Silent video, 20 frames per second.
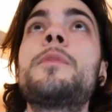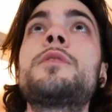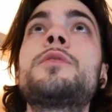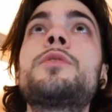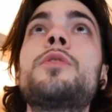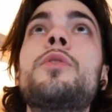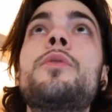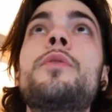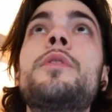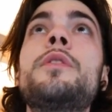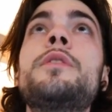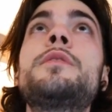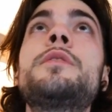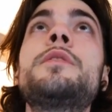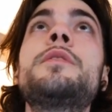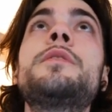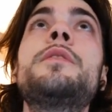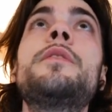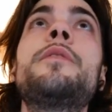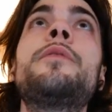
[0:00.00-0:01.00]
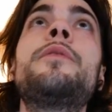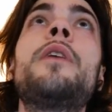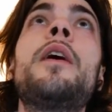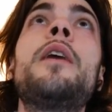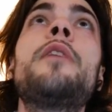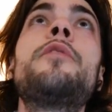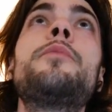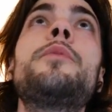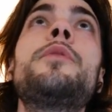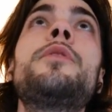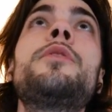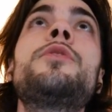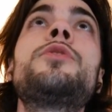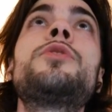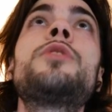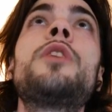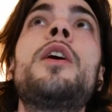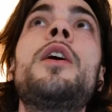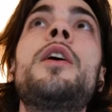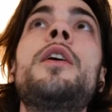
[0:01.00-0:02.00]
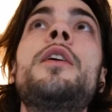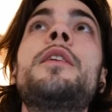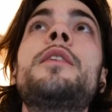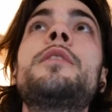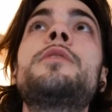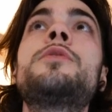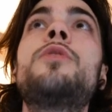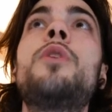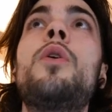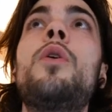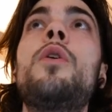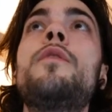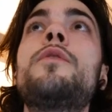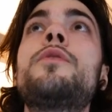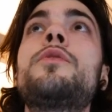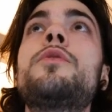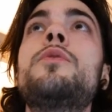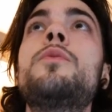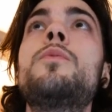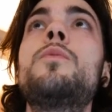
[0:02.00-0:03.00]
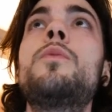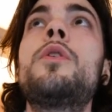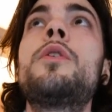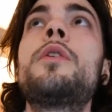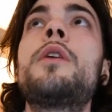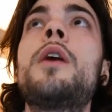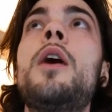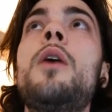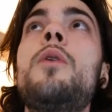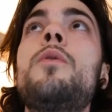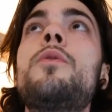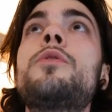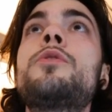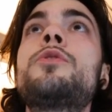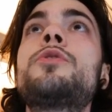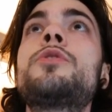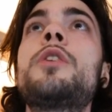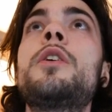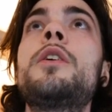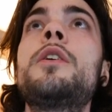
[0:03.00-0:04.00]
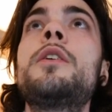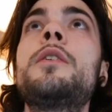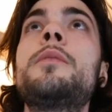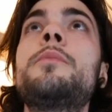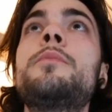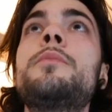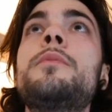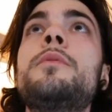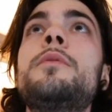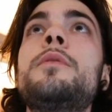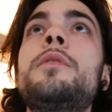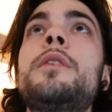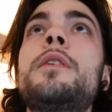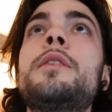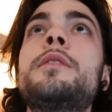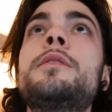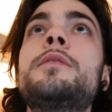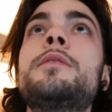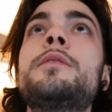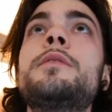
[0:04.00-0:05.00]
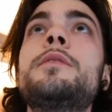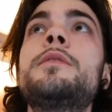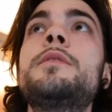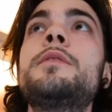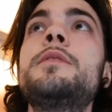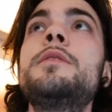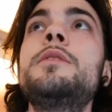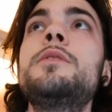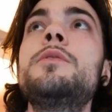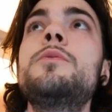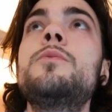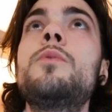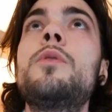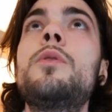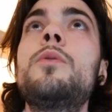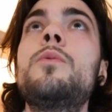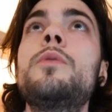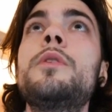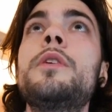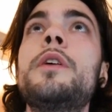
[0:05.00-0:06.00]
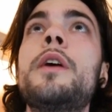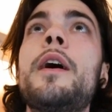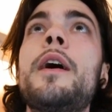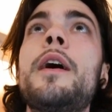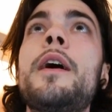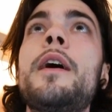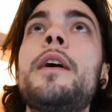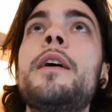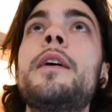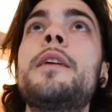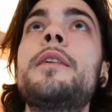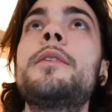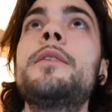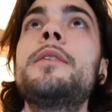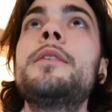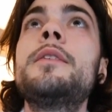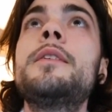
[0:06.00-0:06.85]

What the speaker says: So this is the 5-minute chart. Let's go over to the 1-hour chart and let's see what we had.